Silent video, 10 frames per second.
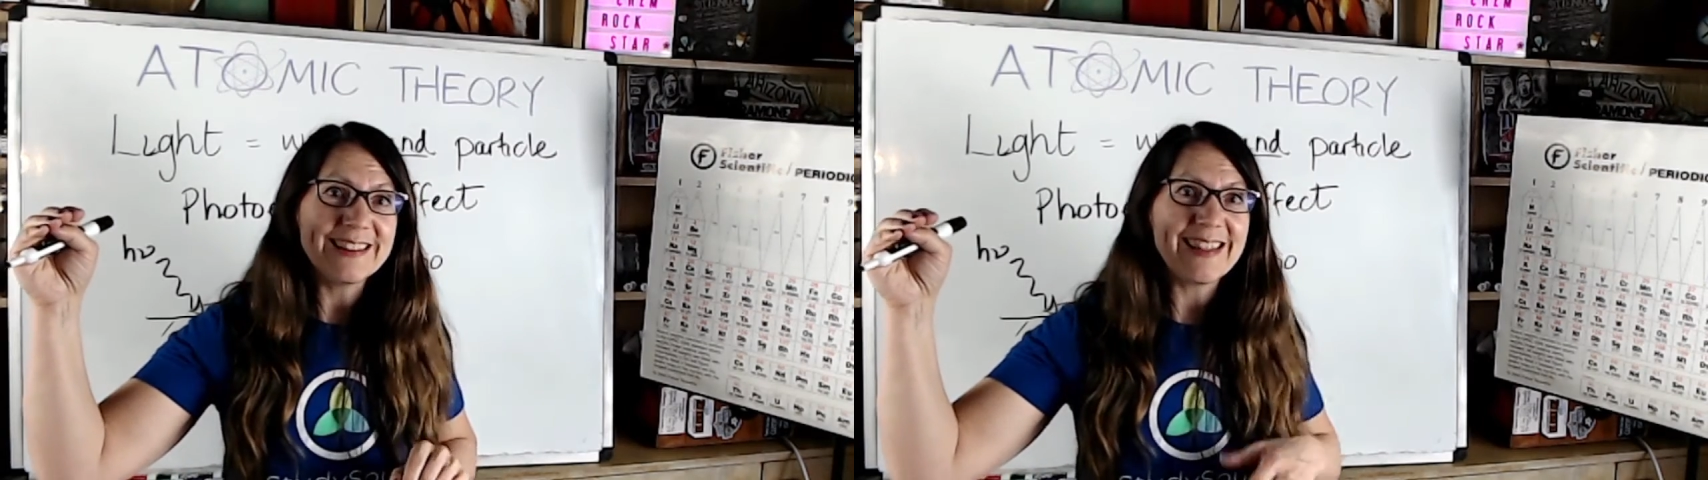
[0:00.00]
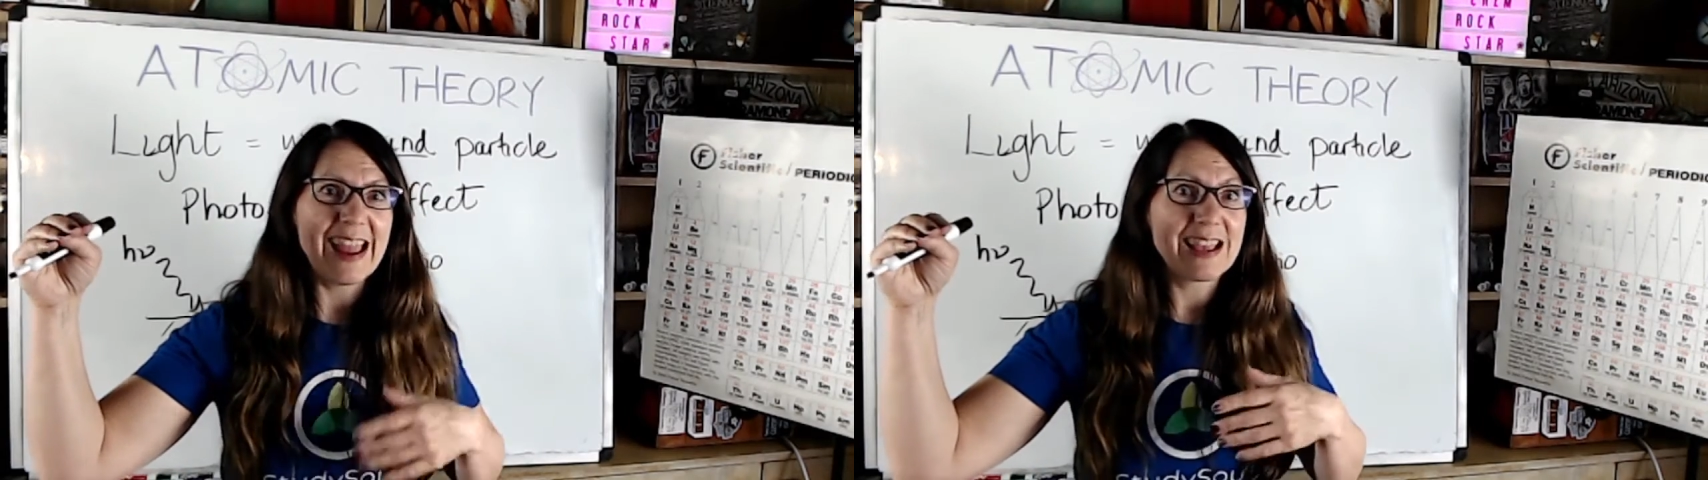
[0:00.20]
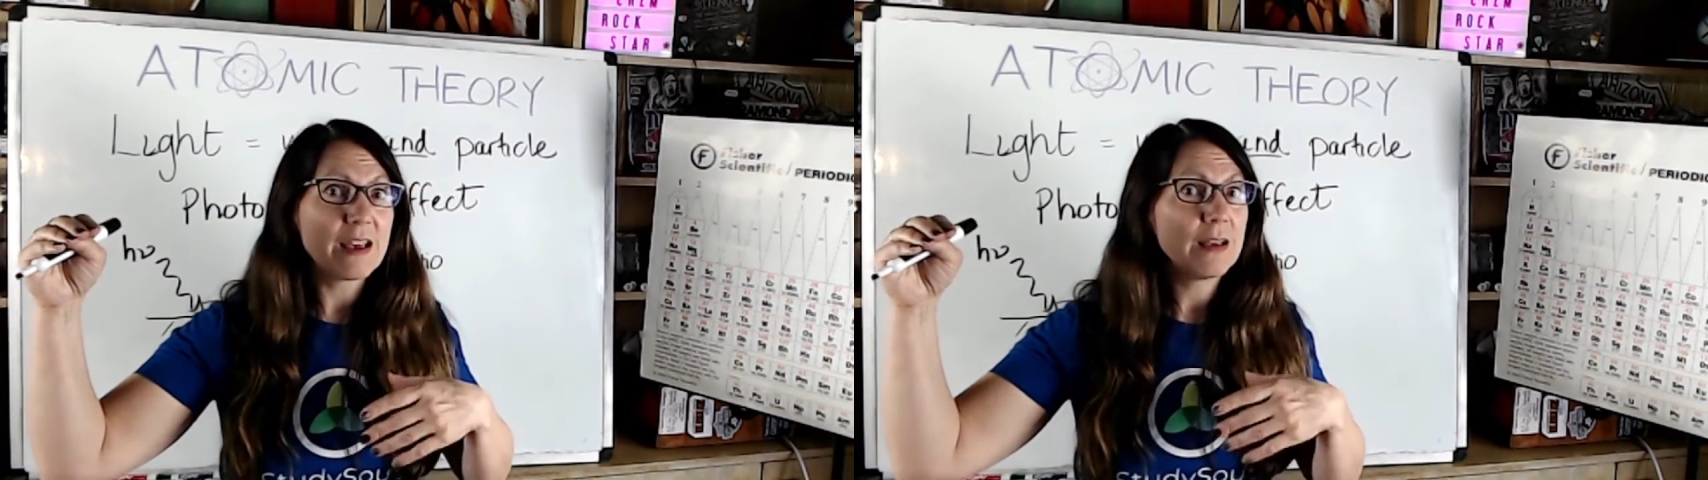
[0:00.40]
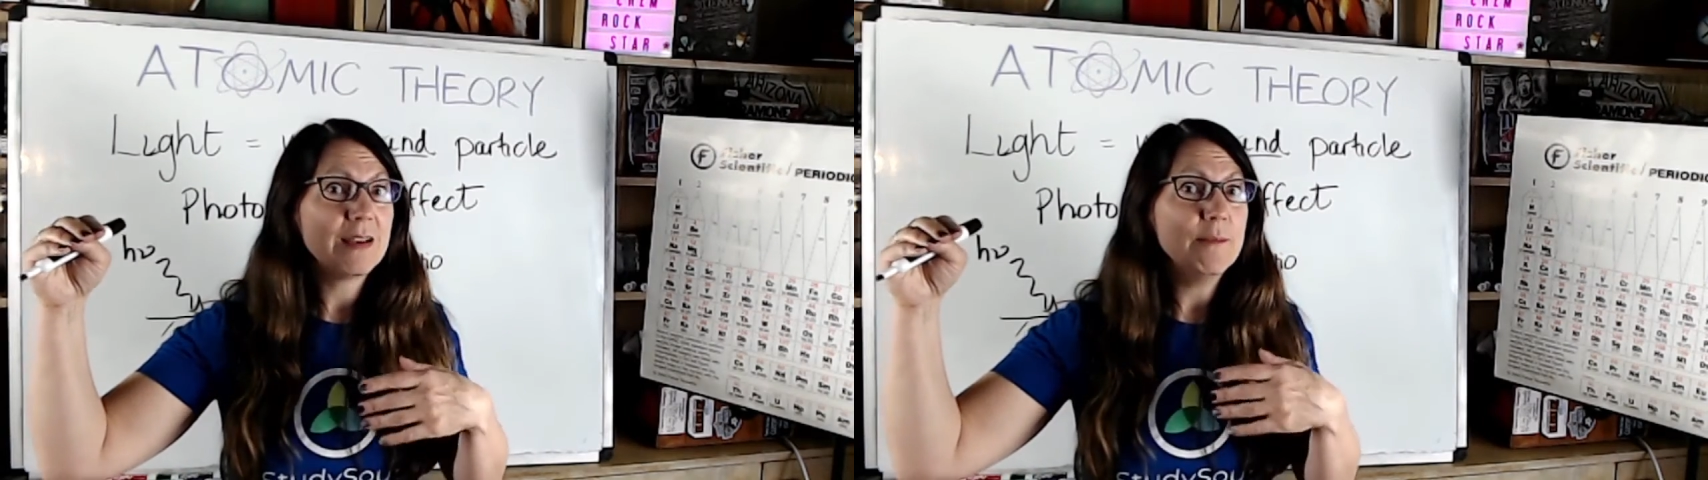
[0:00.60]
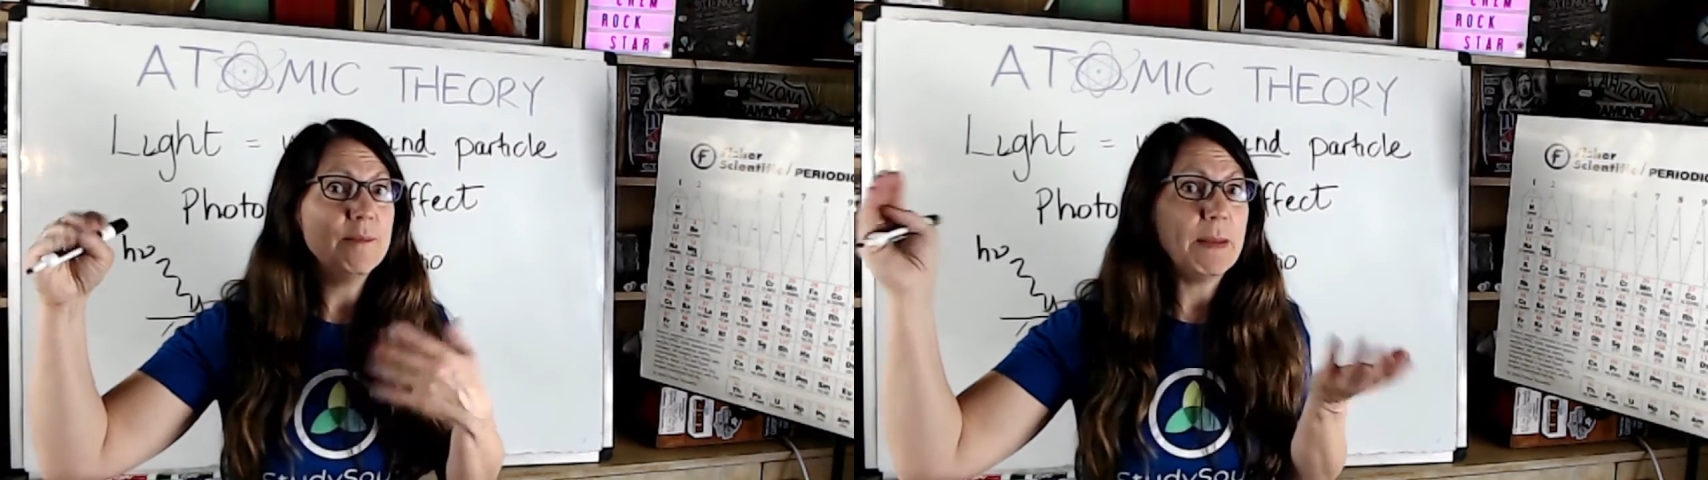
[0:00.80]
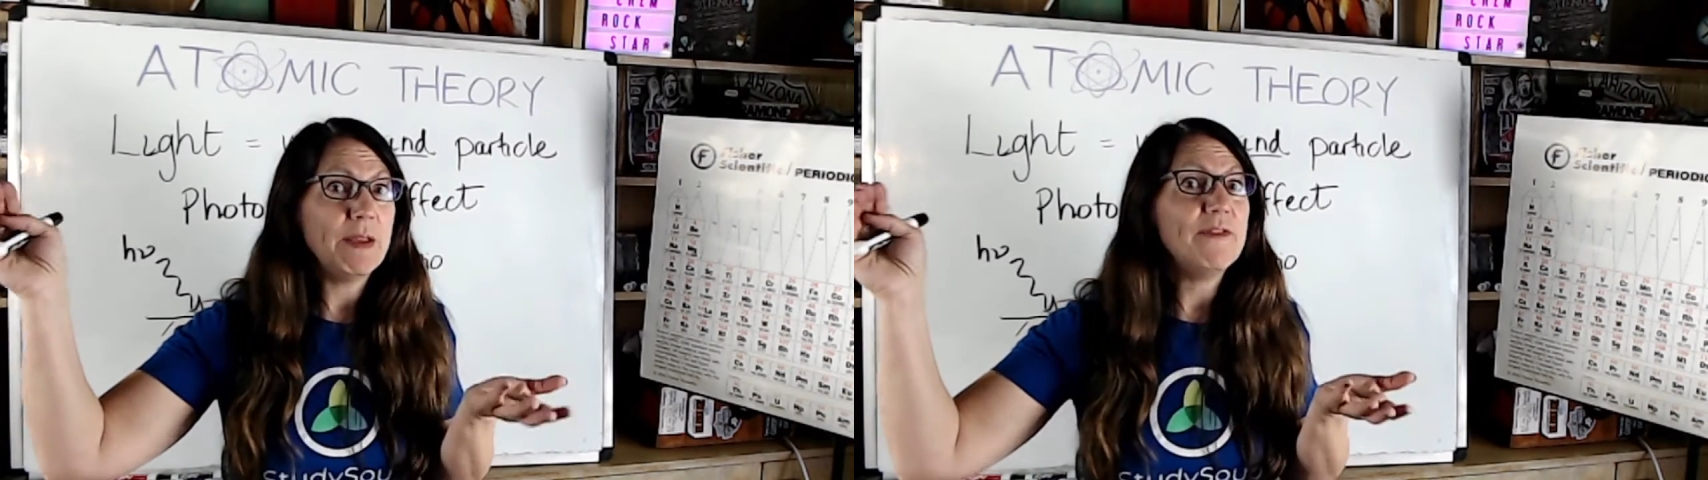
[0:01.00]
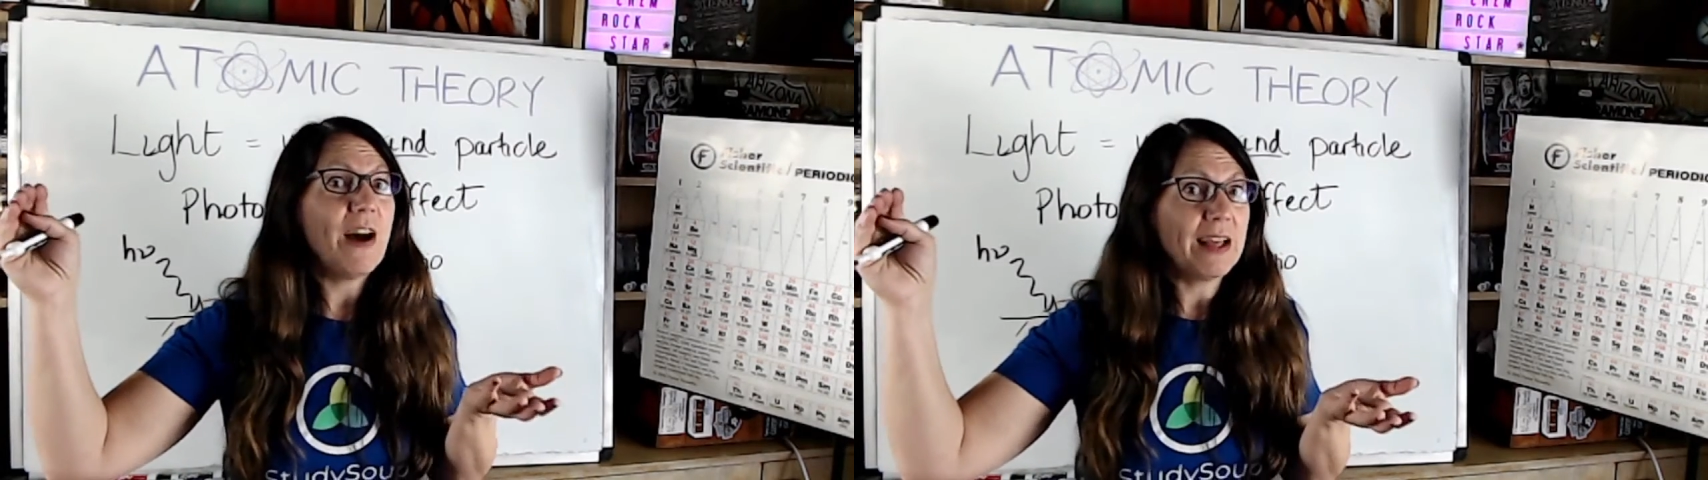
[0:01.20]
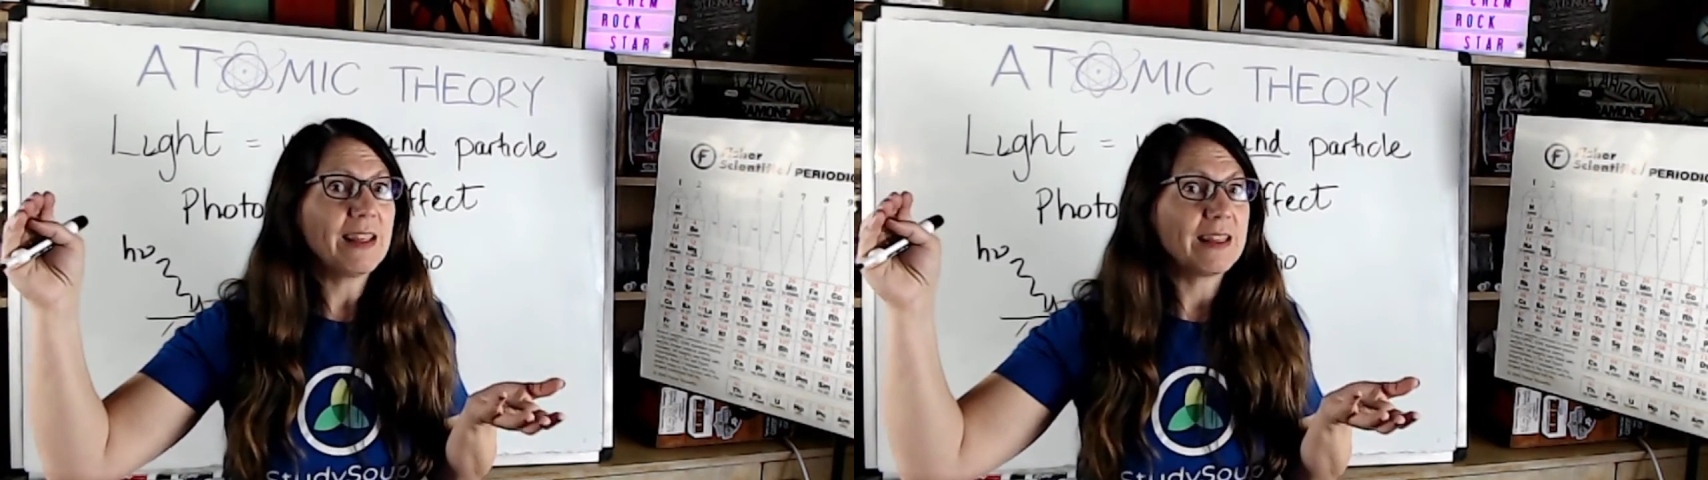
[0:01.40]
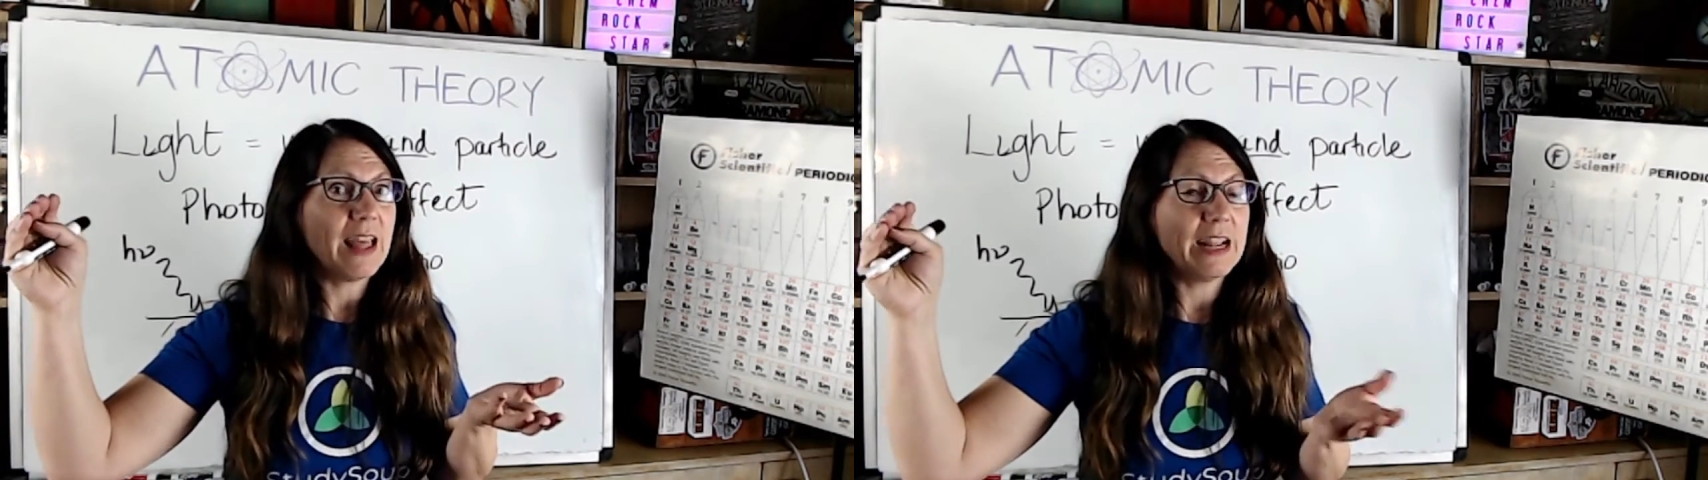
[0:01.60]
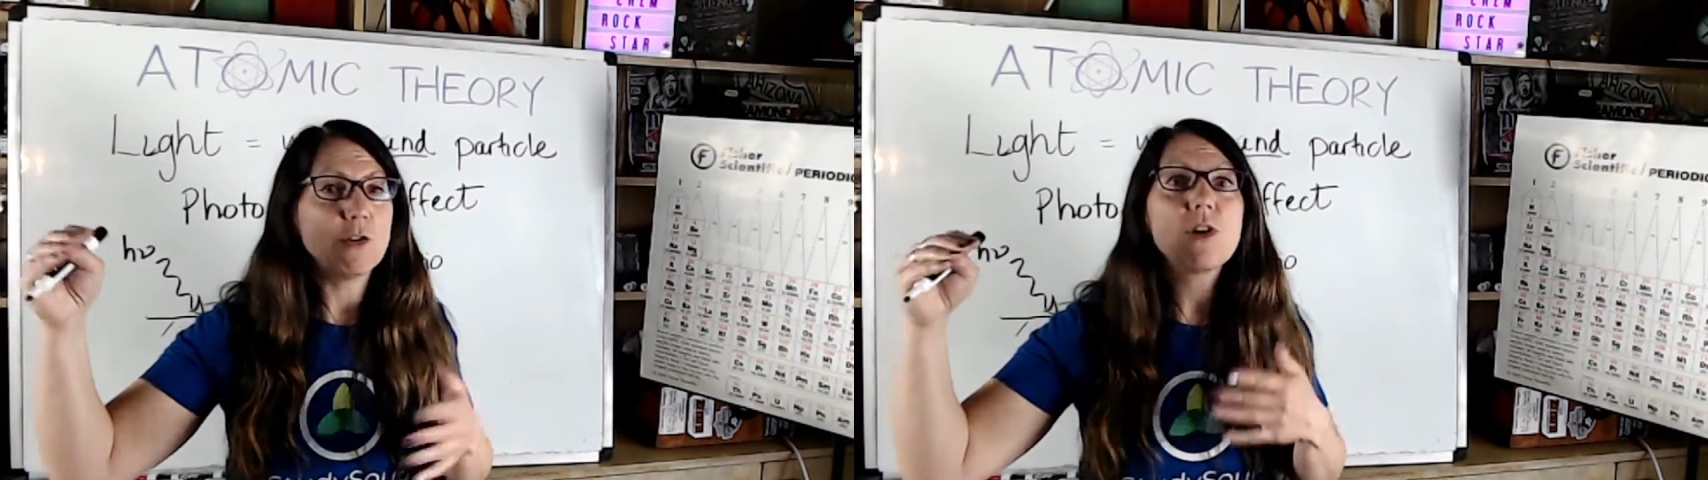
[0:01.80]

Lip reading: like maybe violet light